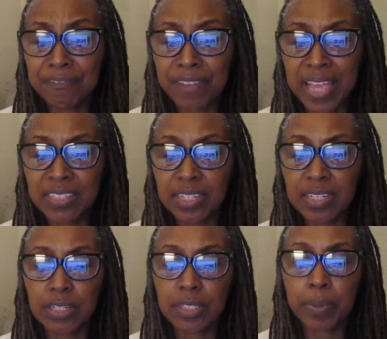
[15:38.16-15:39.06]

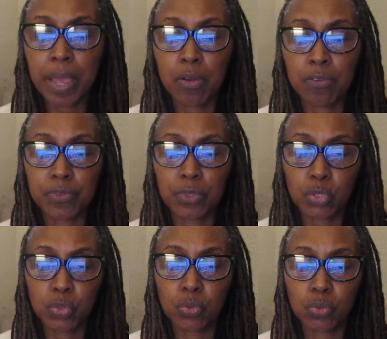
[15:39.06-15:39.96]
fasting is powerful
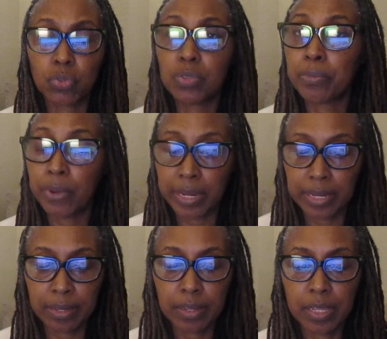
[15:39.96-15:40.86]
tool to
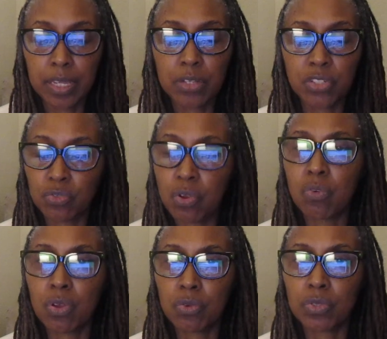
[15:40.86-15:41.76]
break
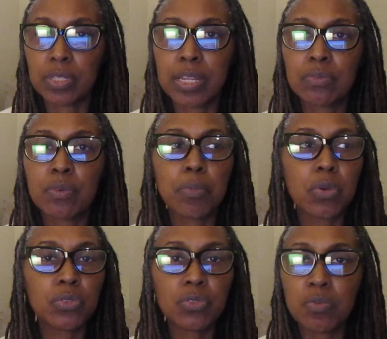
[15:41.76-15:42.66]
strongholds, and that's what
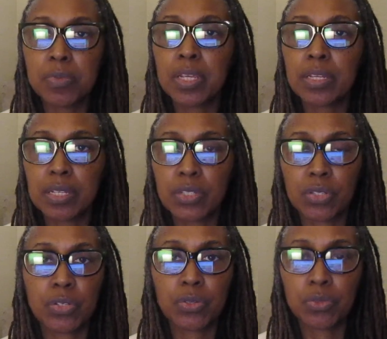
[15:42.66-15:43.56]
most of you men needs
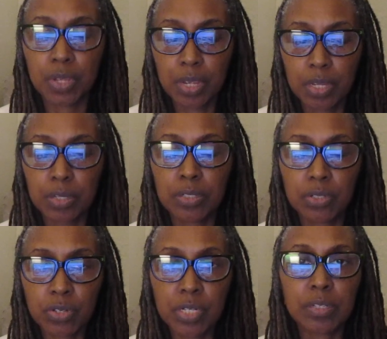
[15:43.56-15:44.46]
to do.
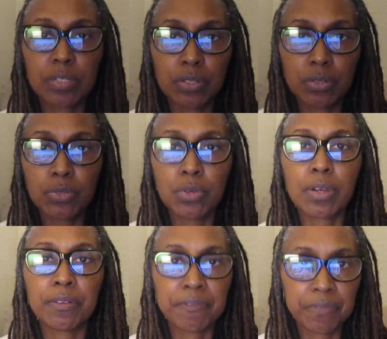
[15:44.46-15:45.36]
So you need to do
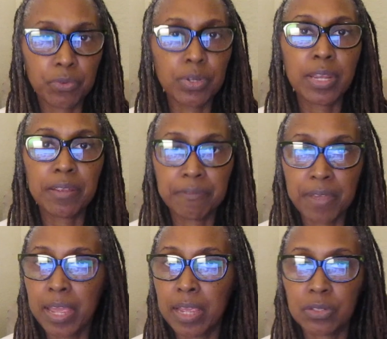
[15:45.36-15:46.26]
a three day
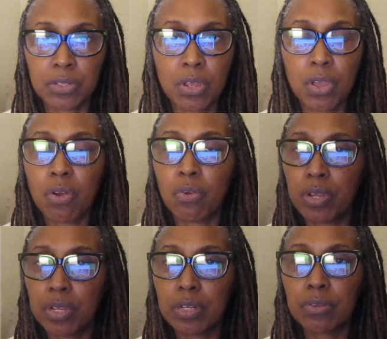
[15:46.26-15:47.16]
fast or
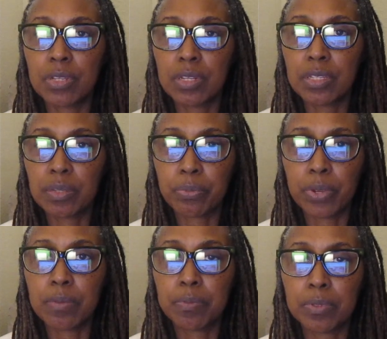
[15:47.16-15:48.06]
get on your knees and
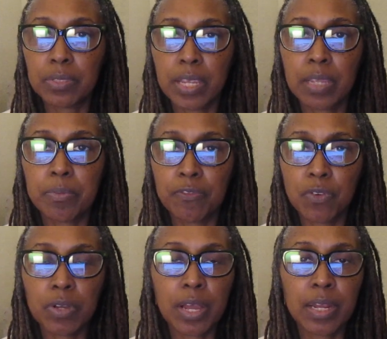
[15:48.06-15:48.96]
pray, take it
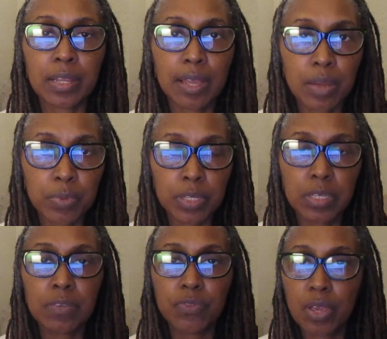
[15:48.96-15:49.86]
before God, and God will
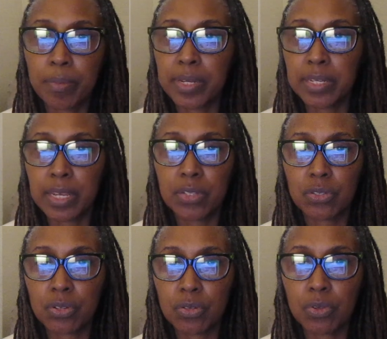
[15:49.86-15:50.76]
give you how many days
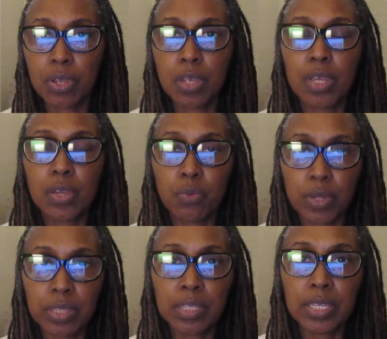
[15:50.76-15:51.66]
to do.
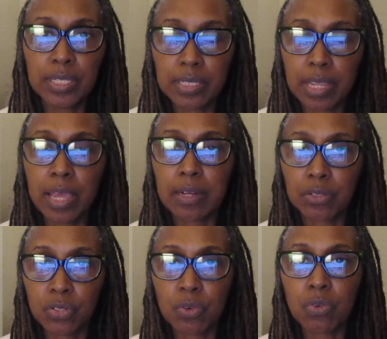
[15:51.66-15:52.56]
With these kind
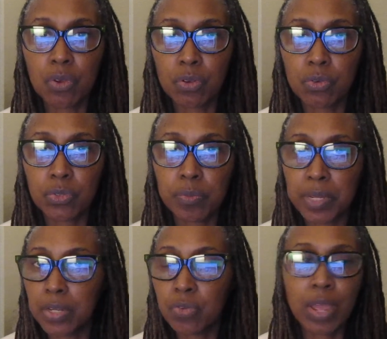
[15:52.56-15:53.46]
of strongholds,
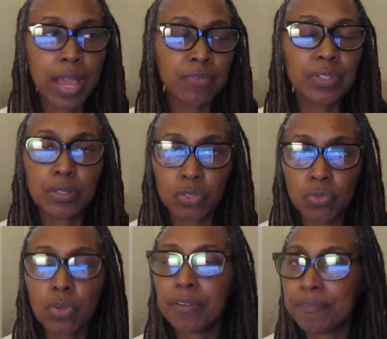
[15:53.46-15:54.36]
men, you have to
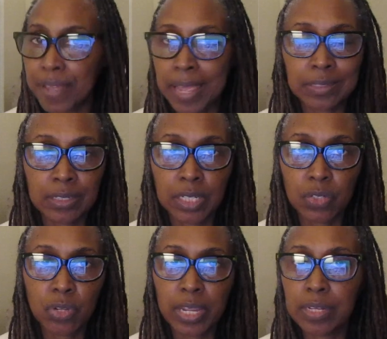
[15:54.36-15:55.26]
do a
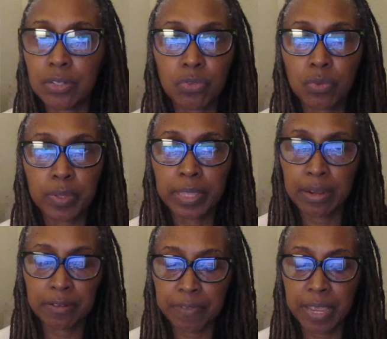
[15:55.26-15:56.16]
fasting. You can't do it
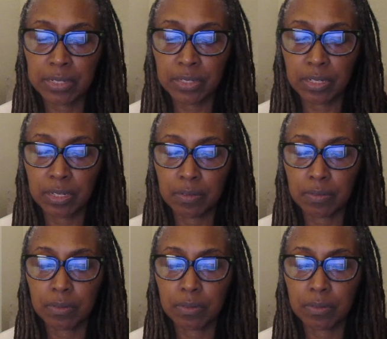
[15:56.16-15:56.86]
without a fasting.